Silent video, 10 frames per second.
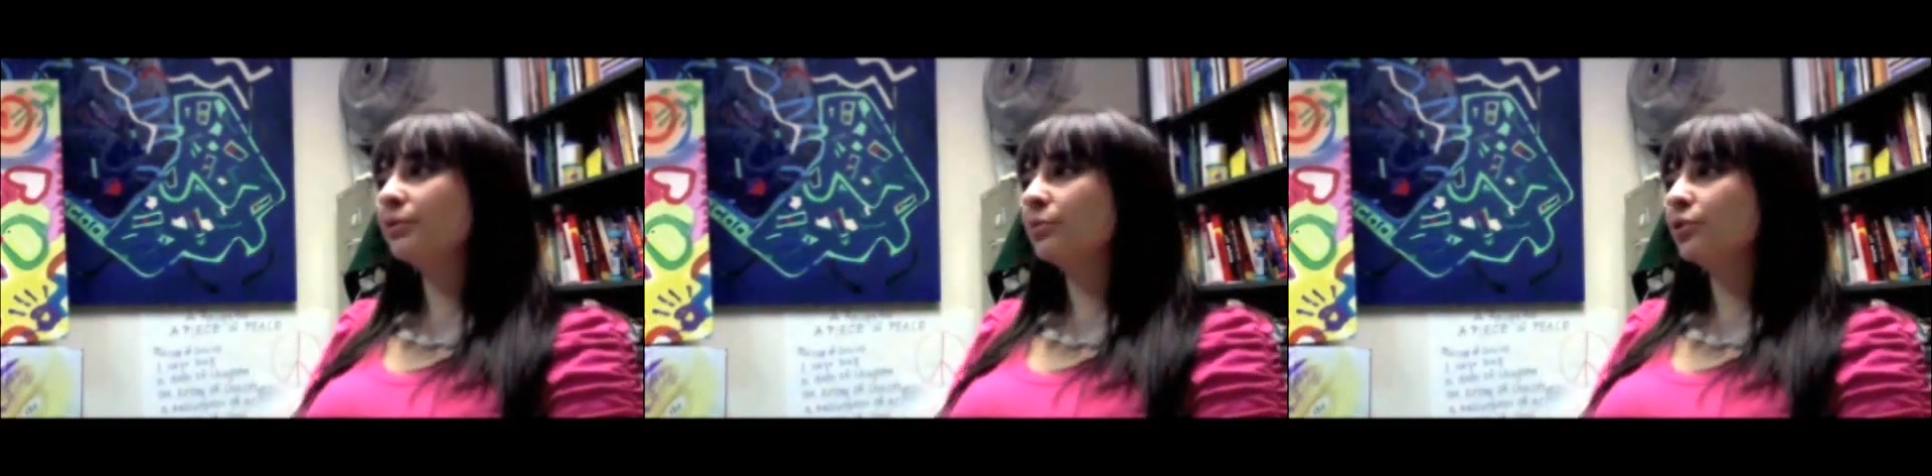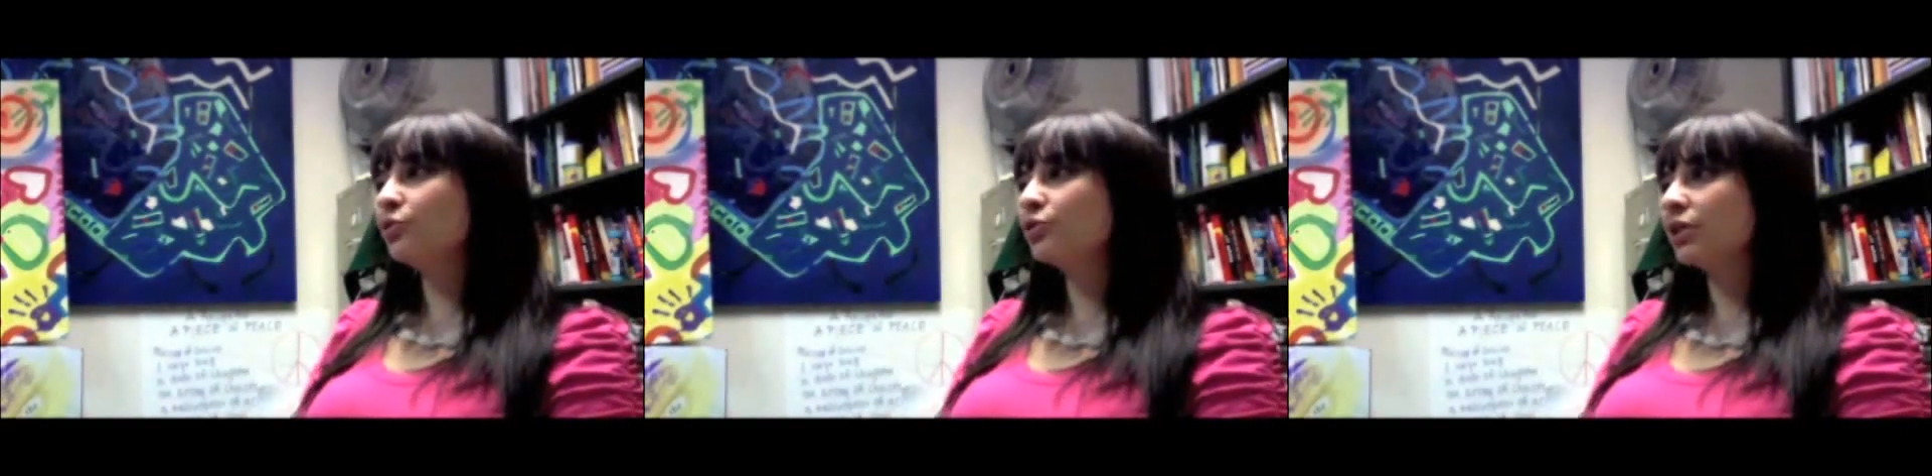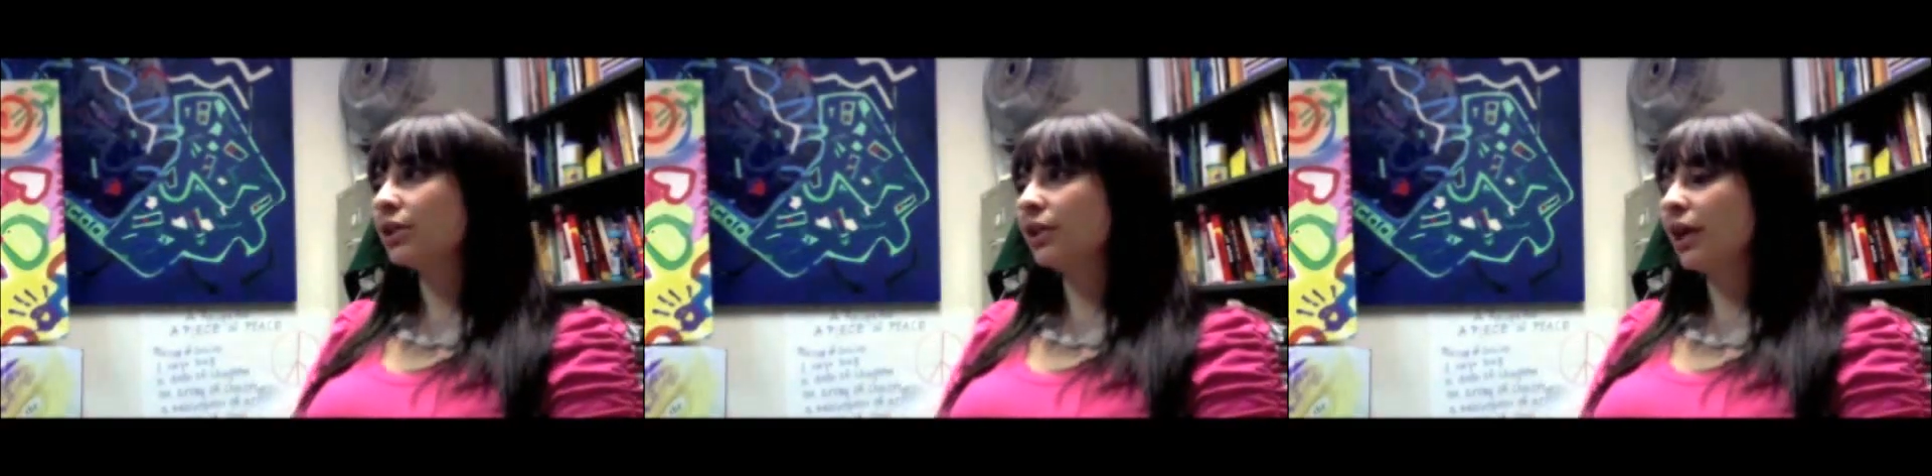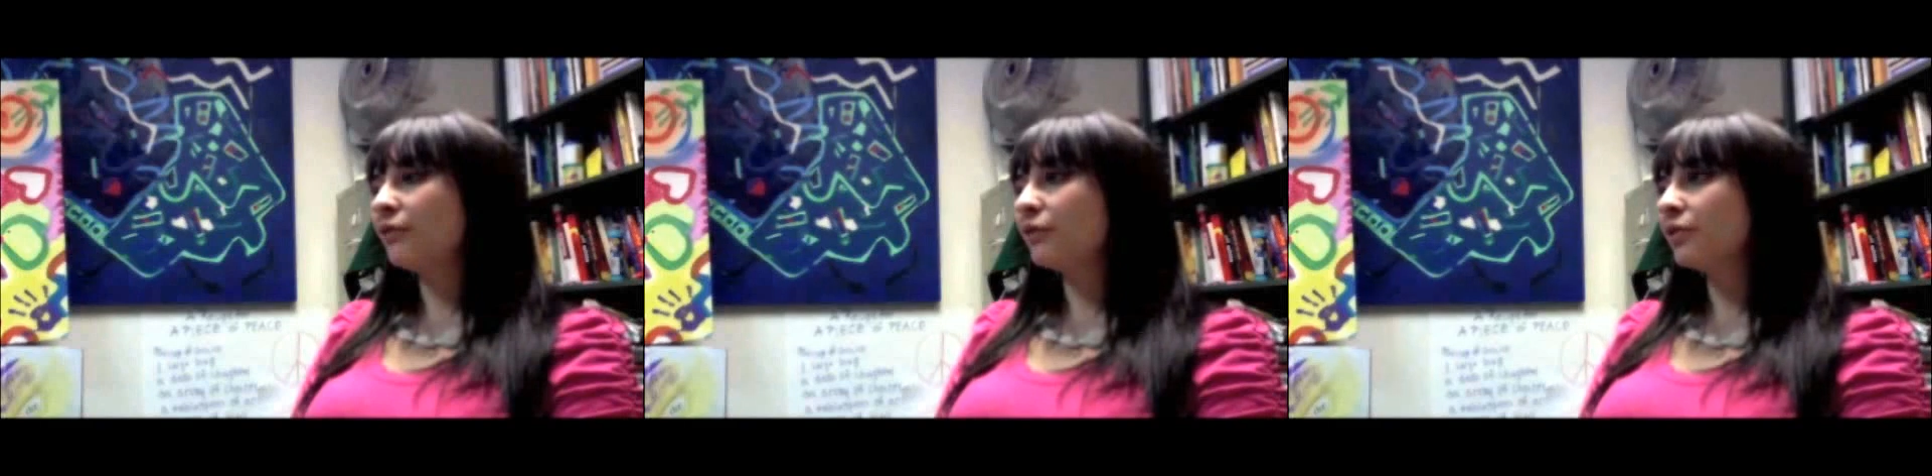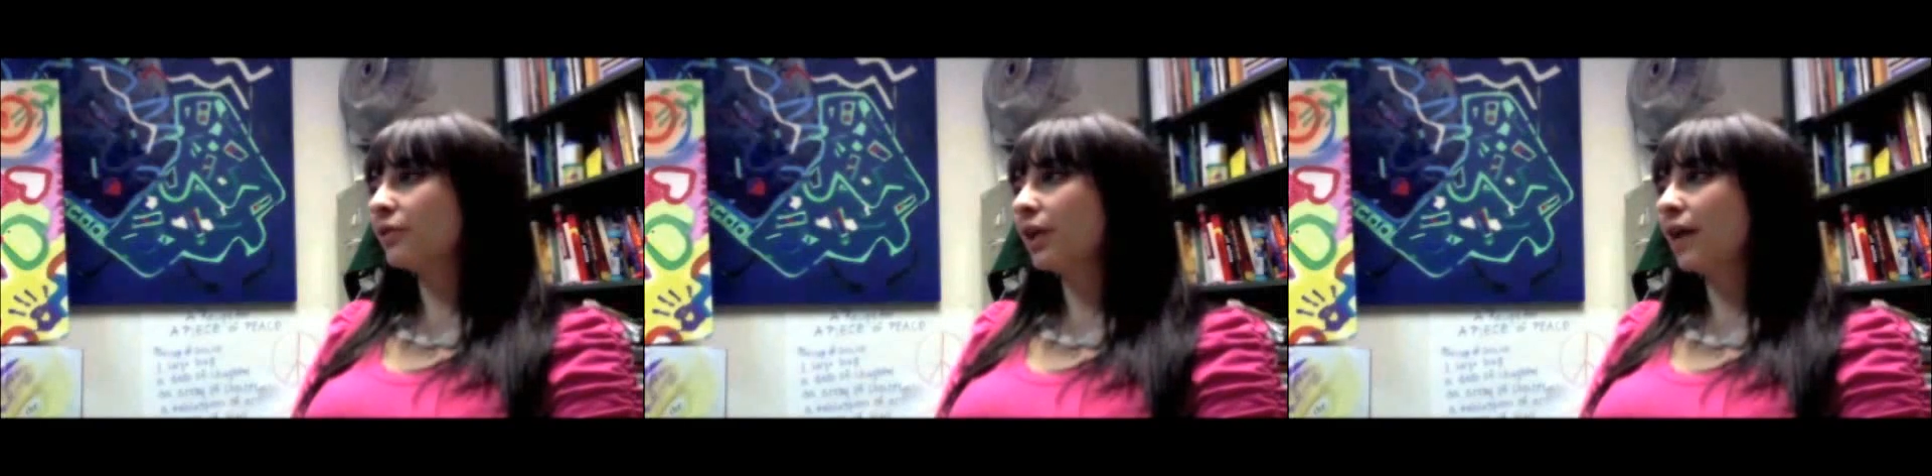music, and
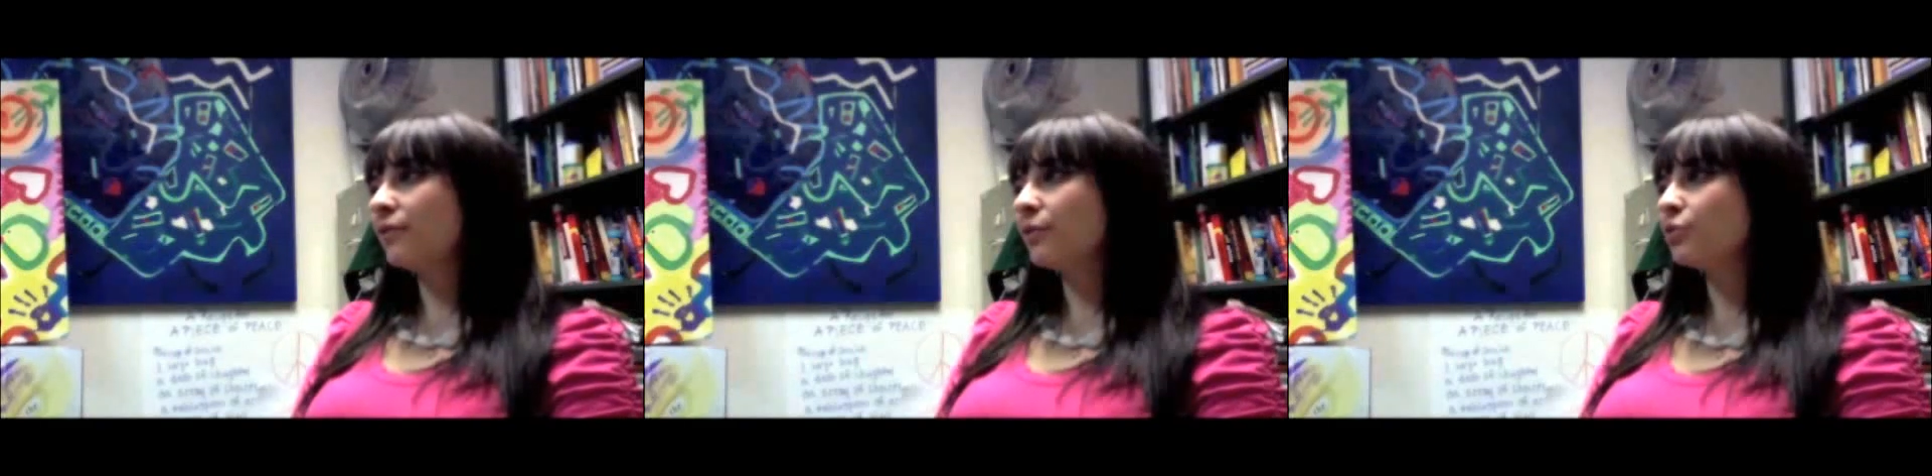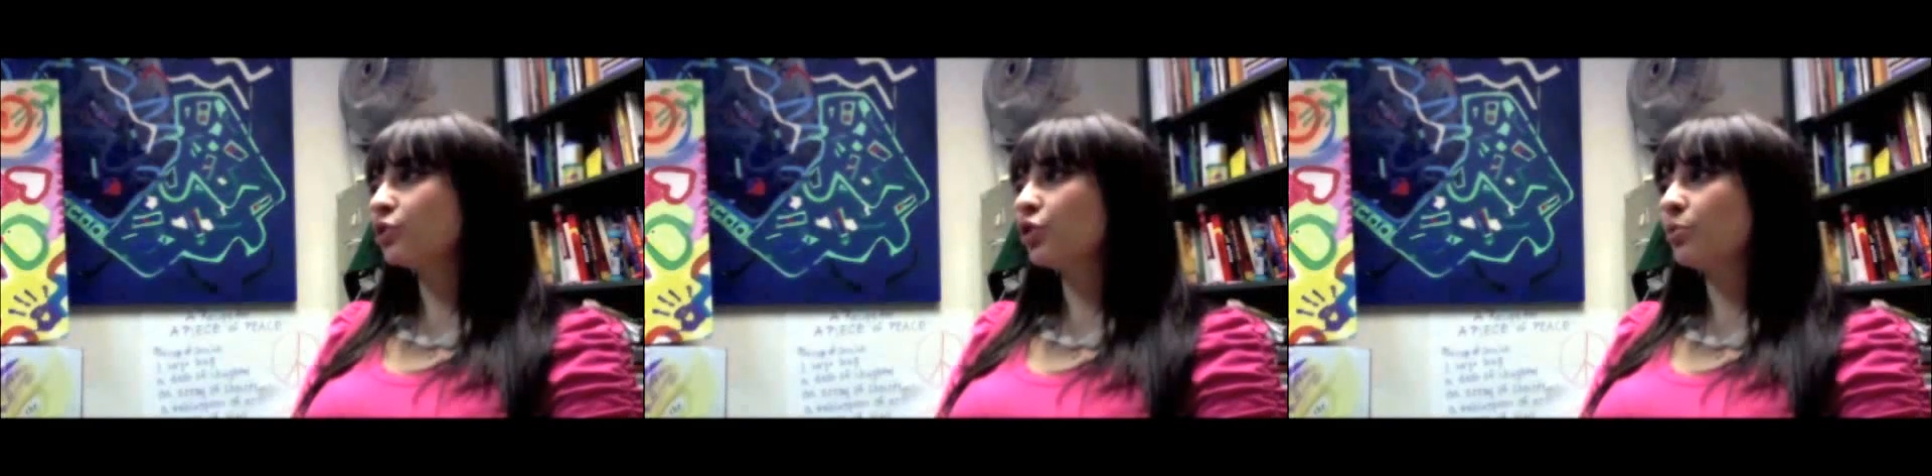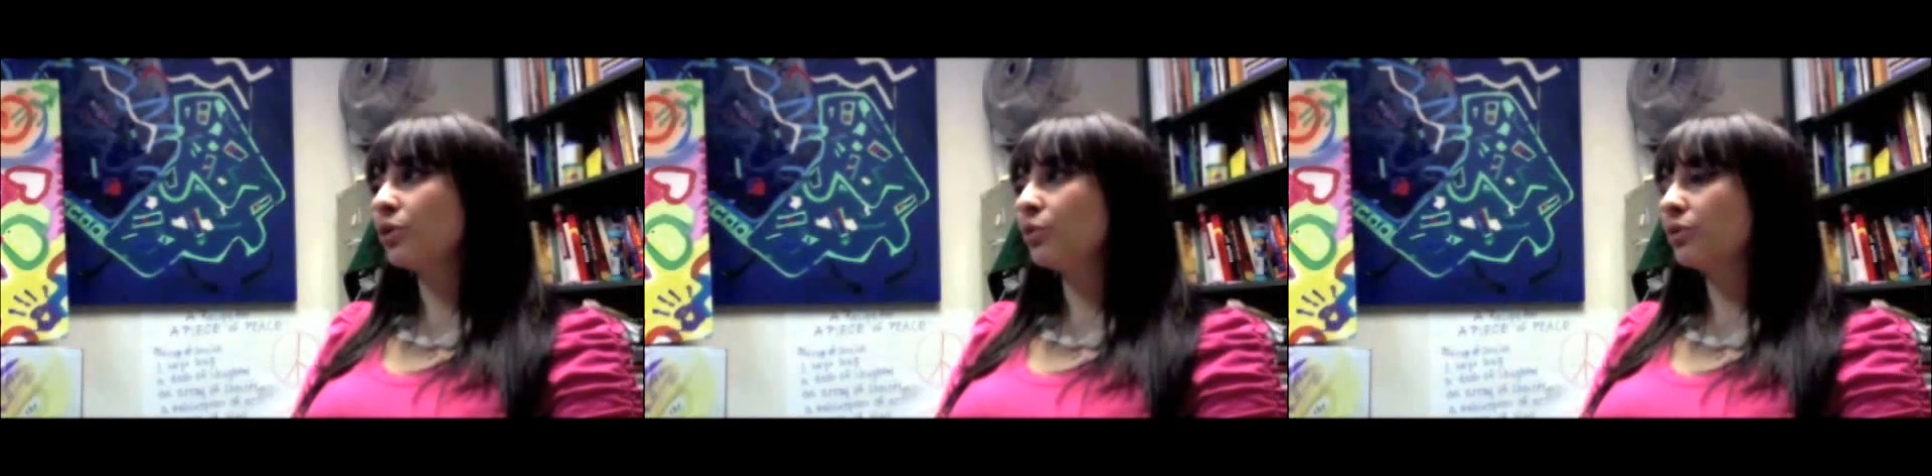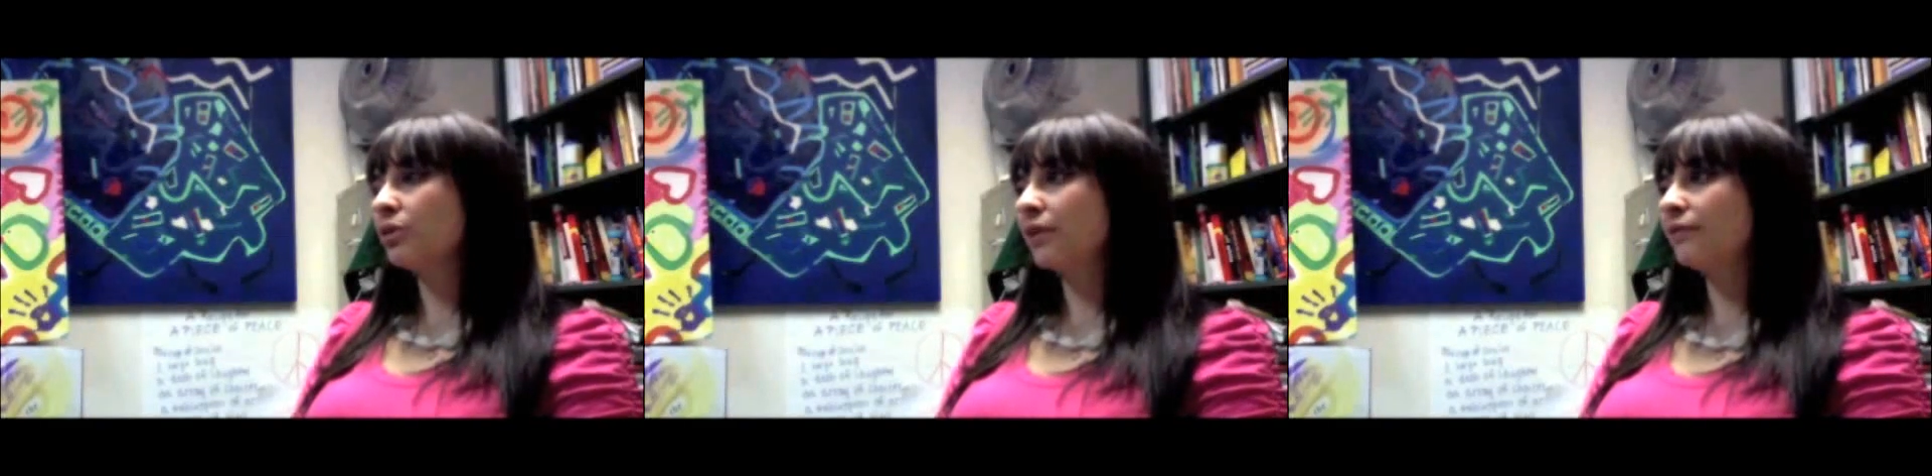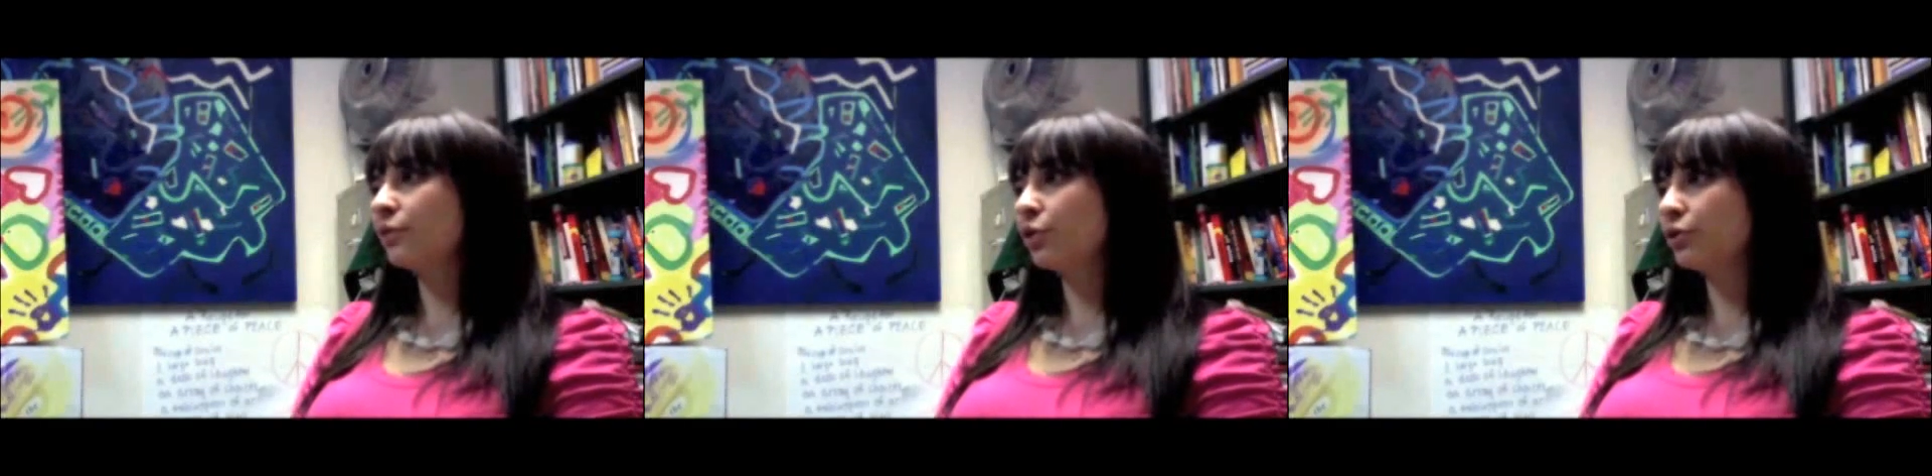everything, have them show me what they've
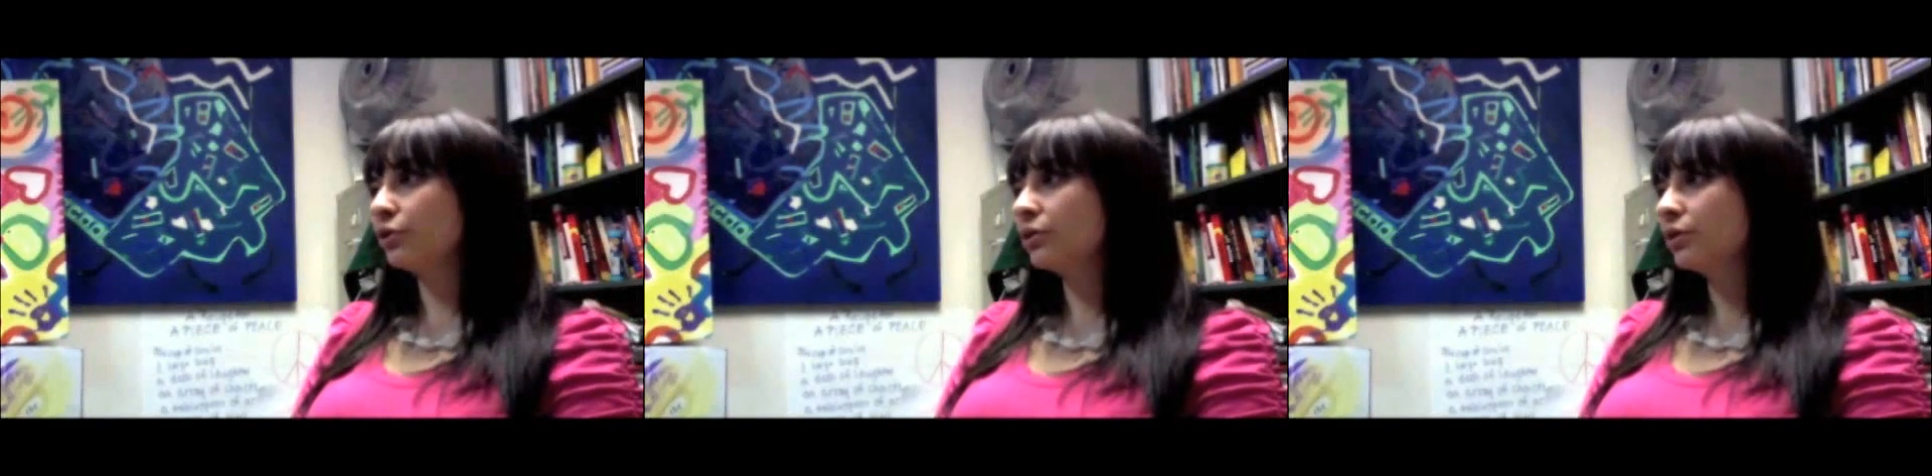learned,